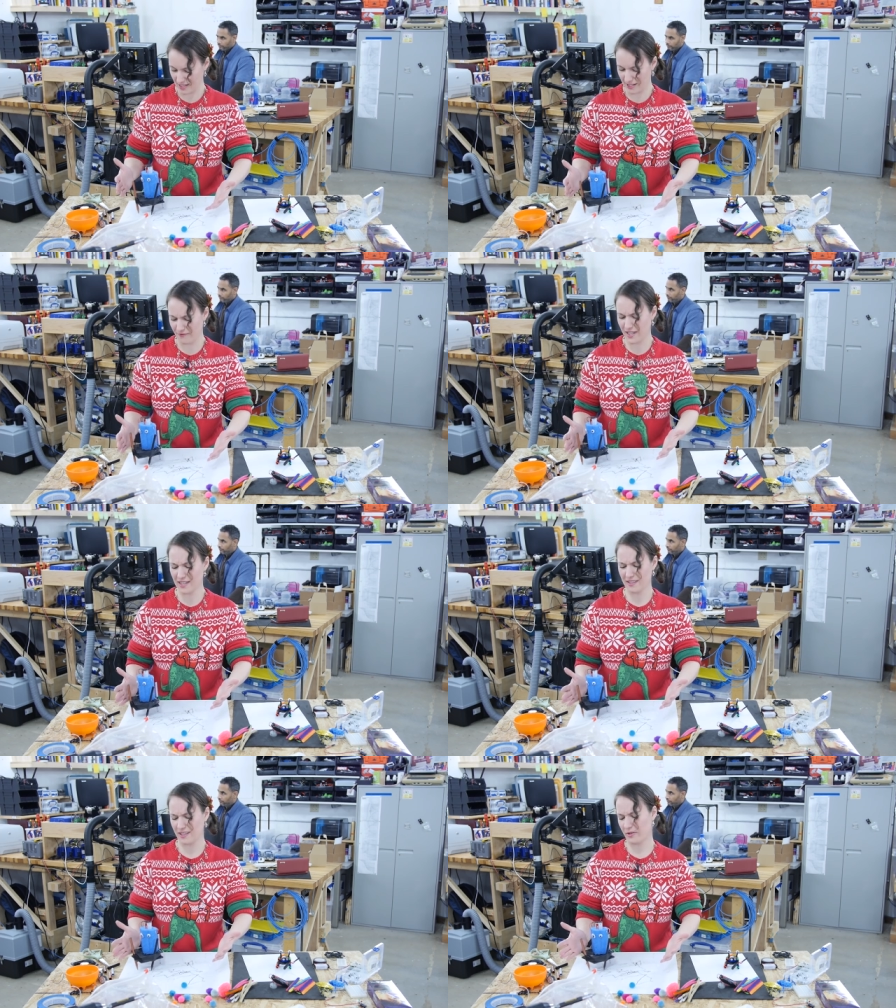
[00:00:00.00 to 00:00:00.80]

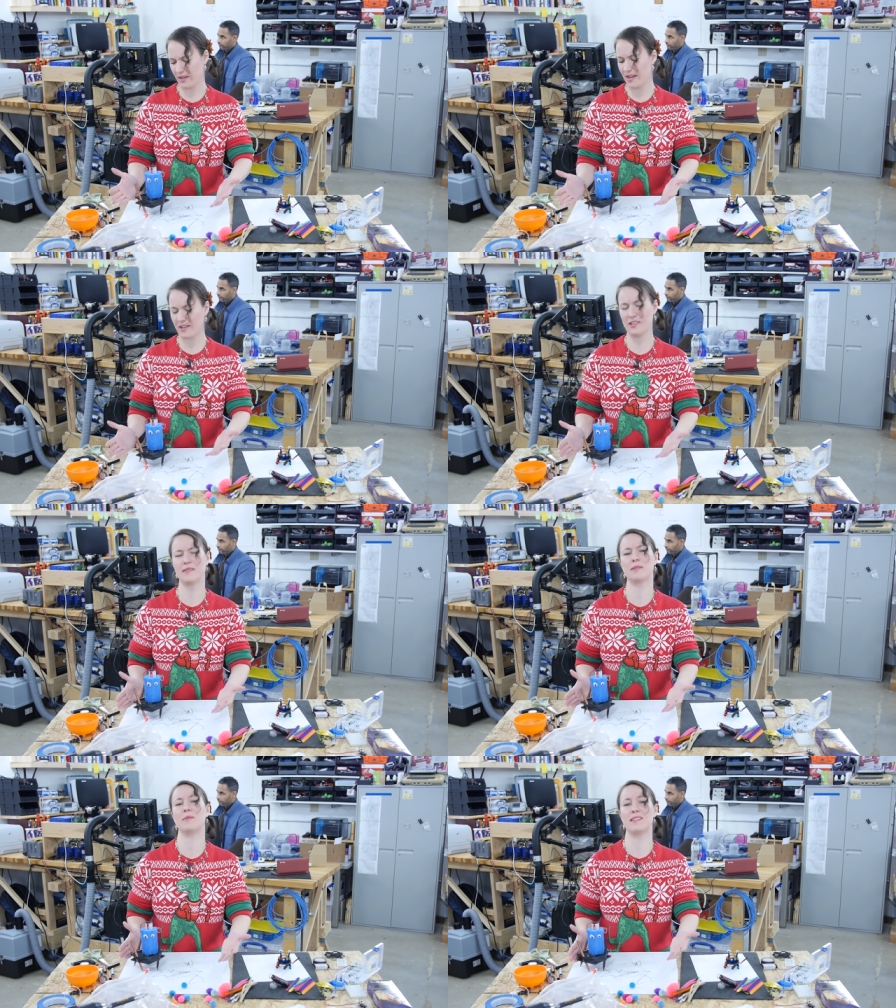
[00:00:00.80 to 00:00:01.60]
Conveniently create
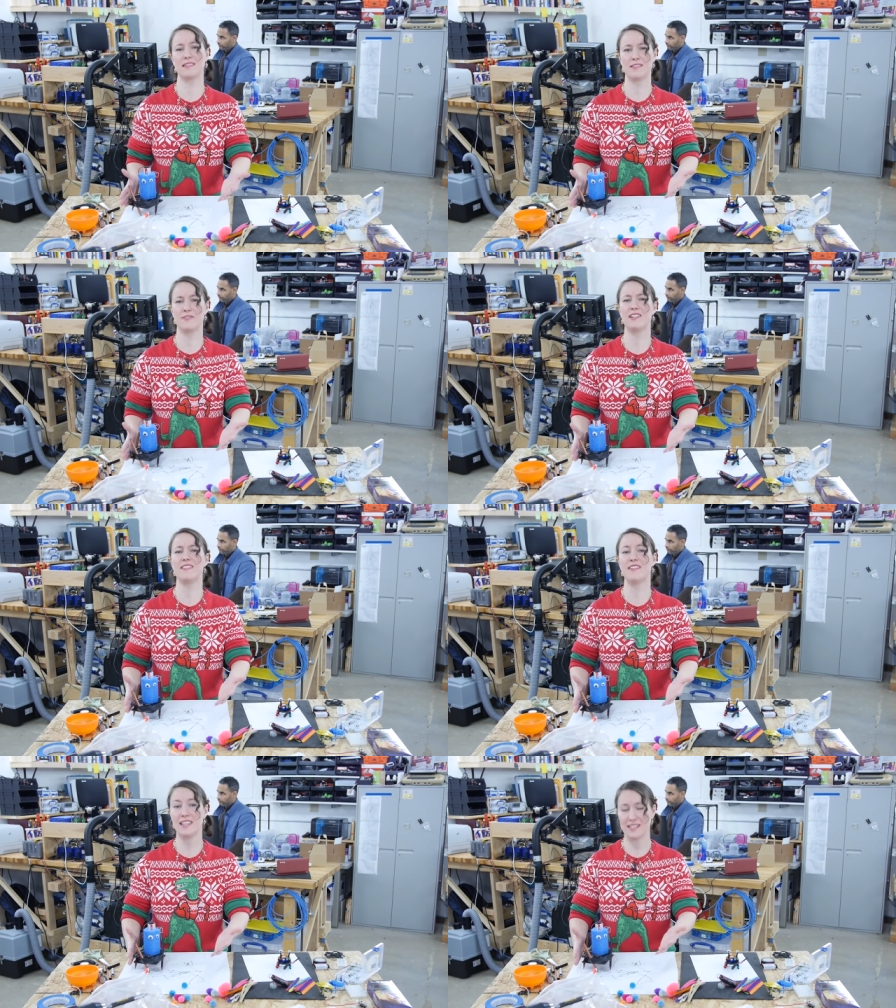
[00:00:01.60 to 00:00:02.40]
Christmas presents for
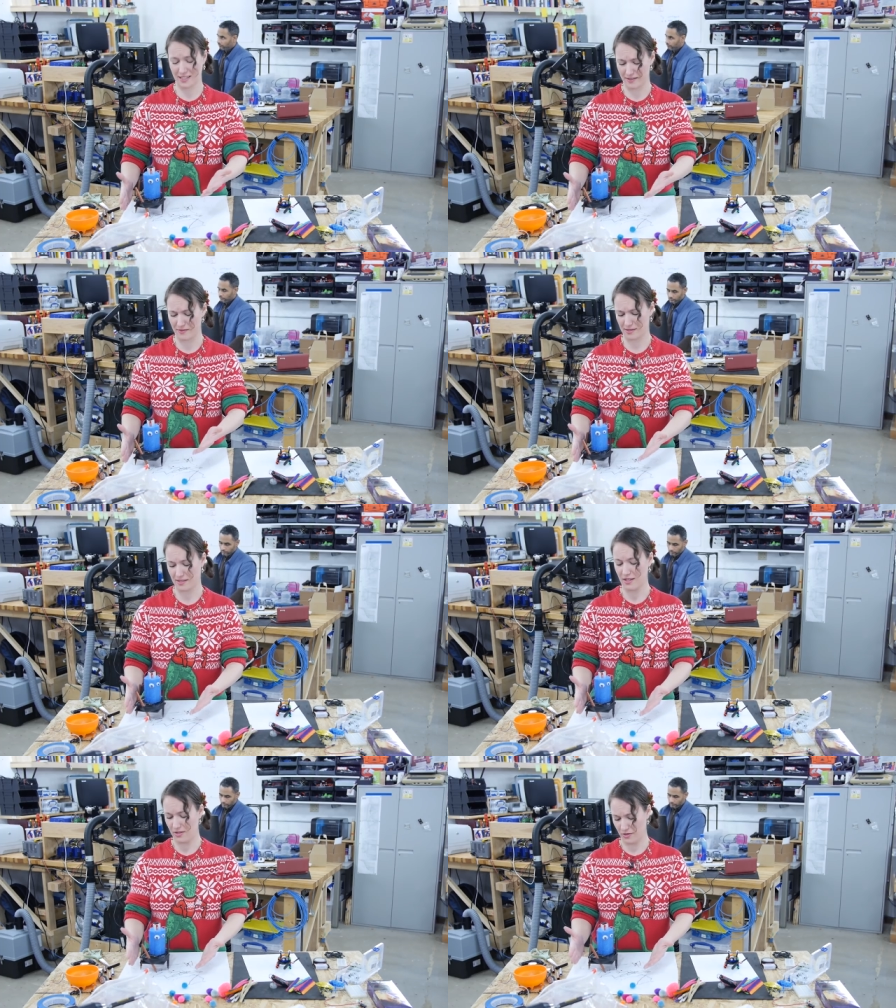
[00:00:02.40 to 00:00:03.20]
your
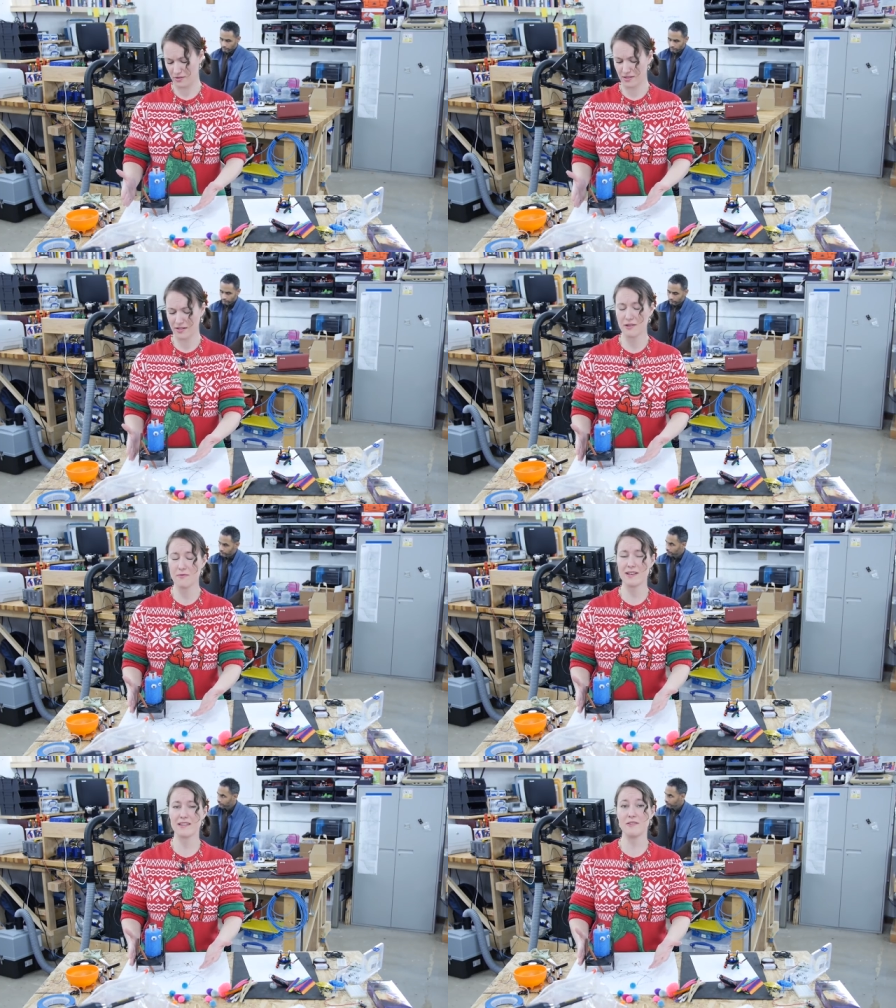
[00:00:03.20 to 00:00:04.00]
relatives using your
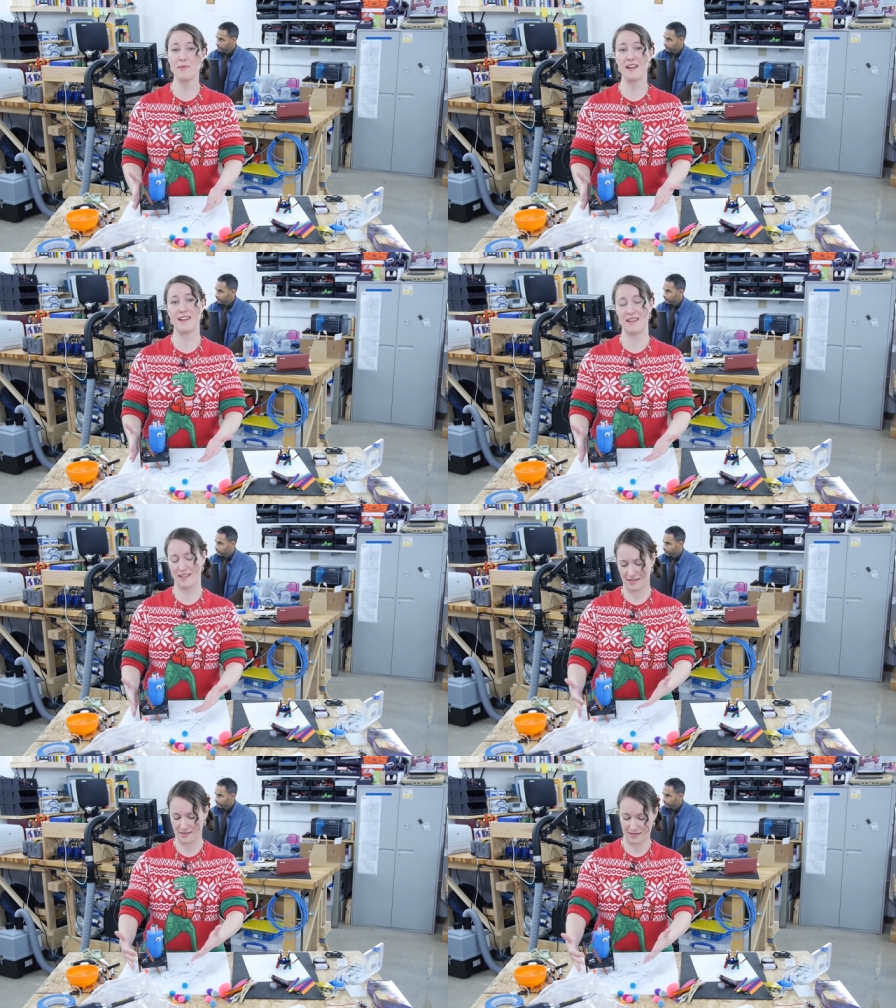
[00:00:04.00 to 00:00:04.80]

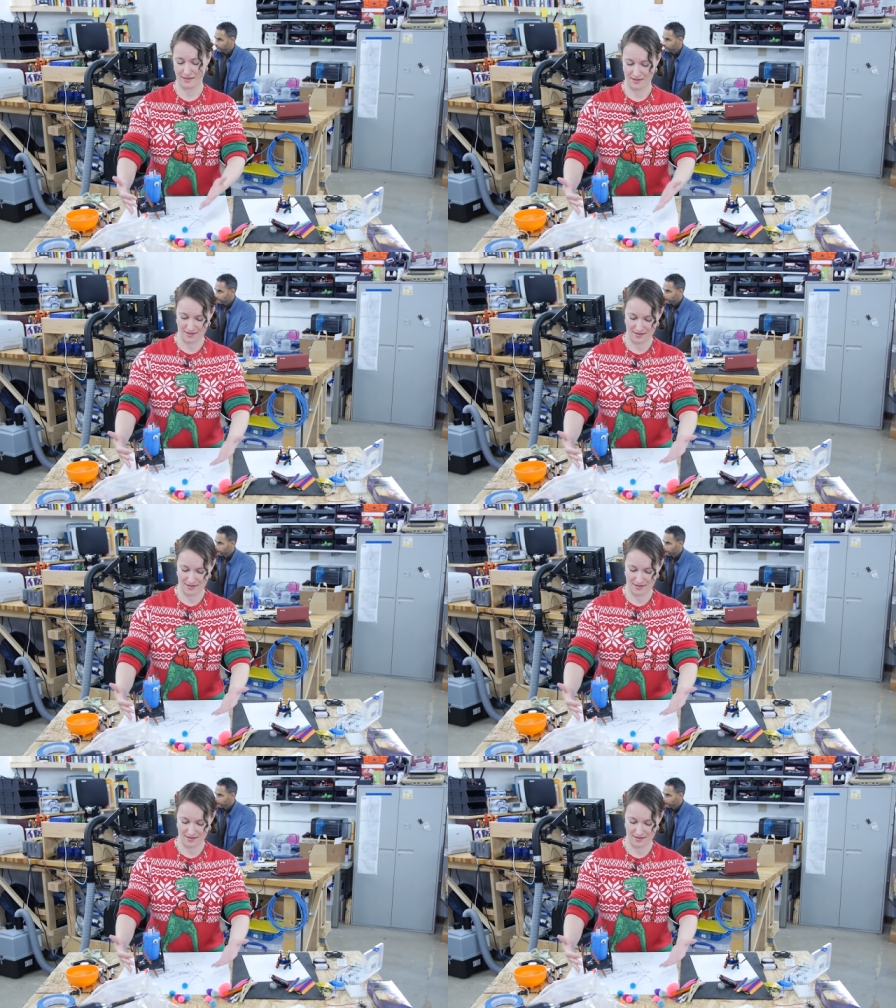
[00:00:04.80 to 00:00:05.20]
Wigglebot.